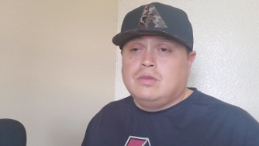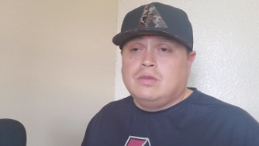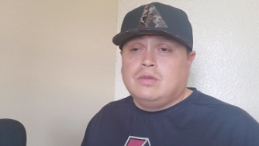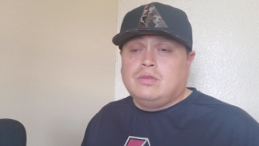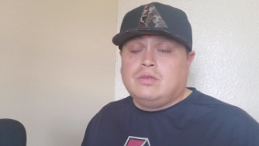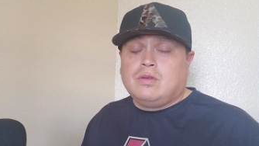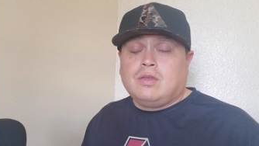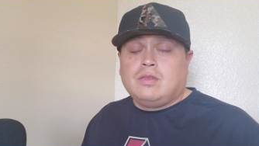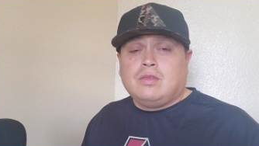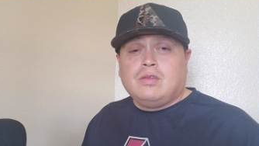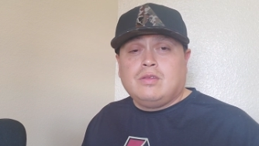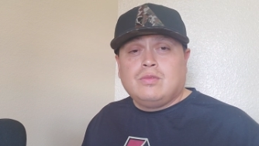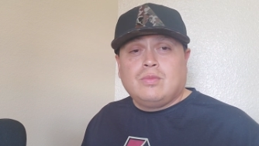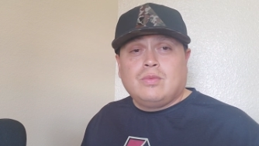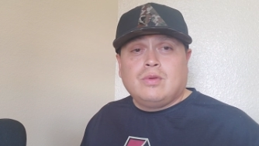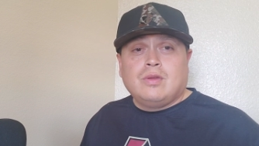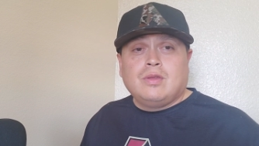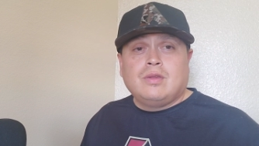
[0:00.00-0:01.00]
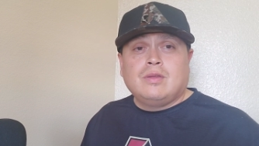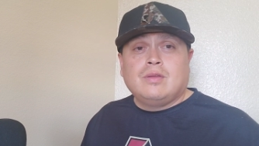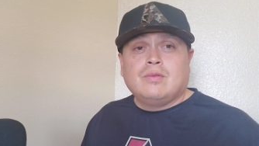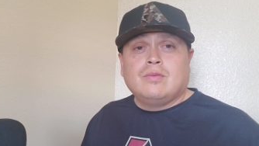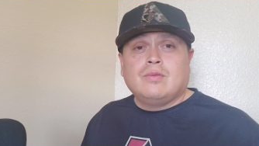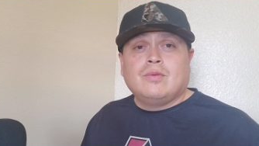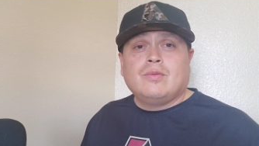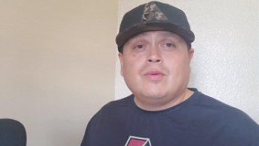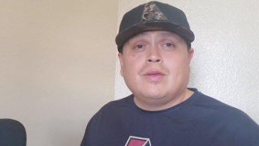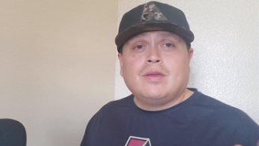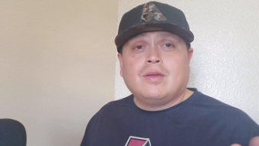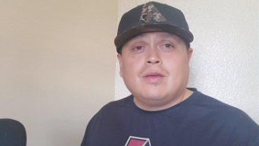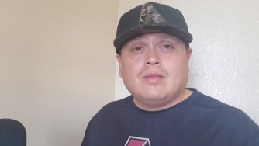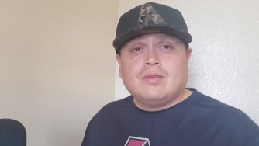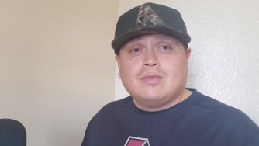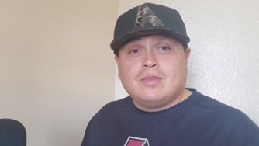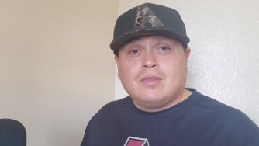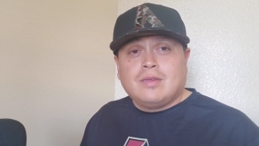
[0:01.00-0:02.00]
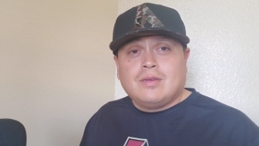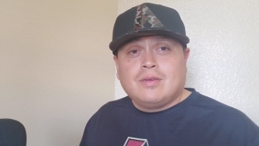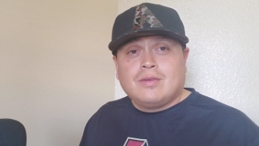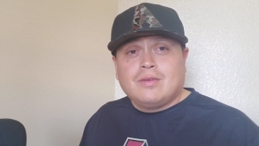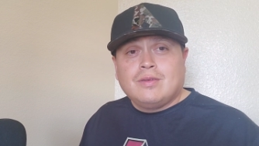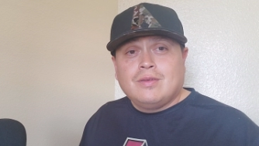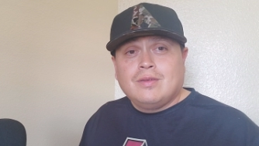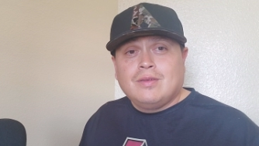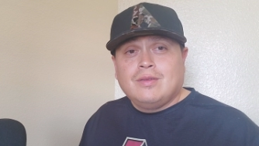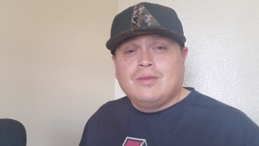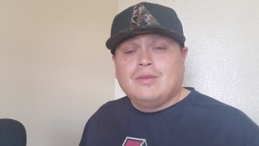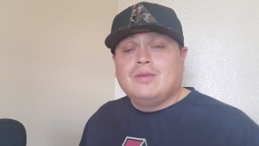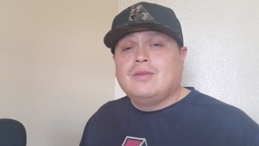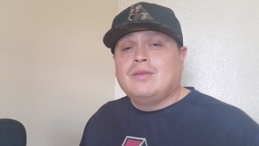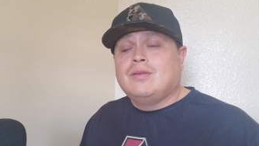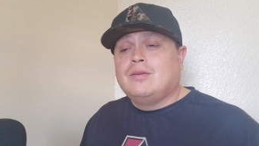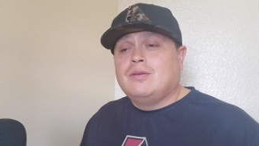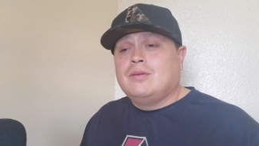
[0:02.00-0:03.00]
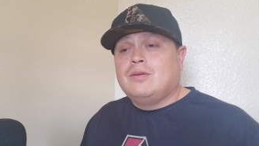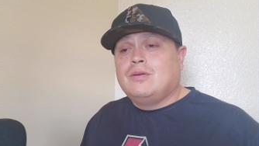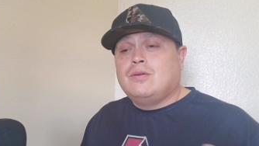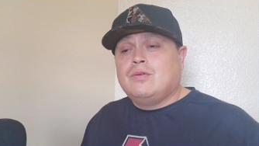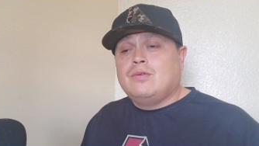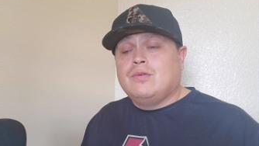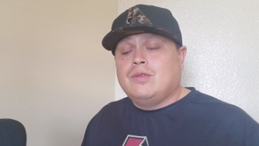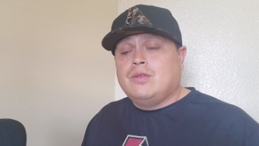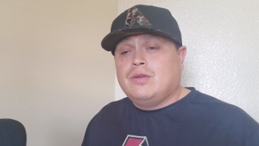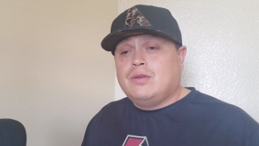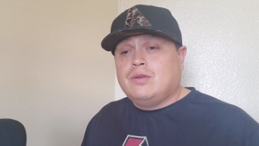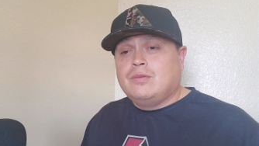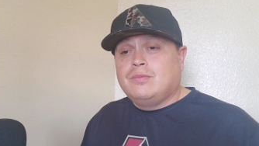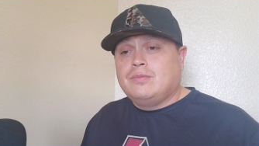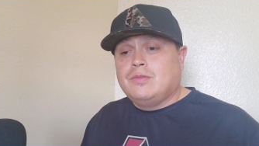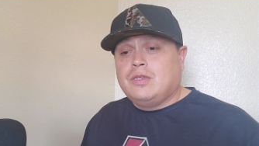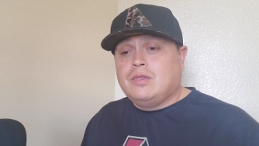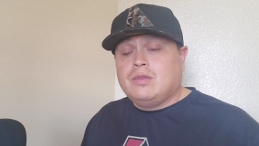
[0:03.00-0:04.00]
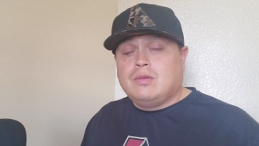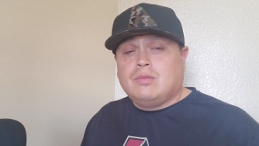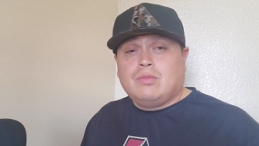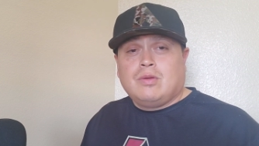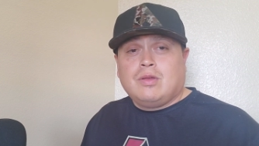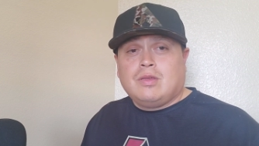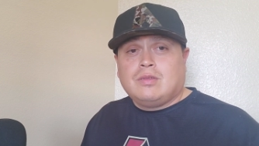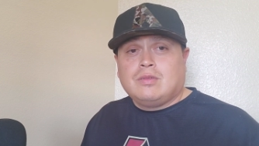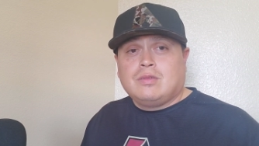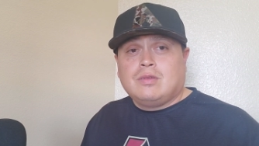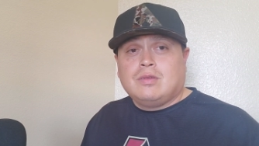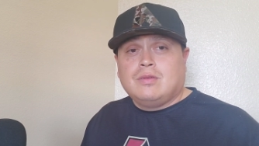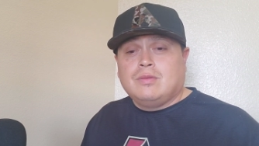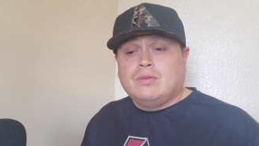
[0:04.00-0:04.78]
So at this point, when we got stuck over there in Nebraska,